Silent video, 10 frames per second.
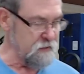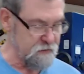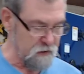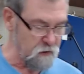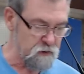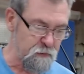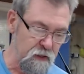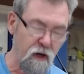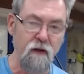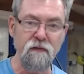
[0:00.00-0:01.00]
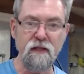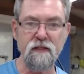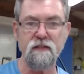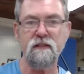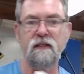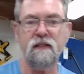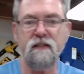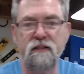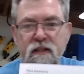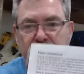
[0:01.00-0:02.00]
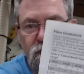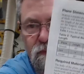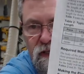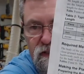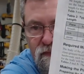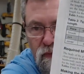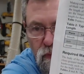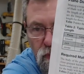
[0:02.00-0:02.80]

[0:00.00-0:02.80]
it tells me on this list here, let's have a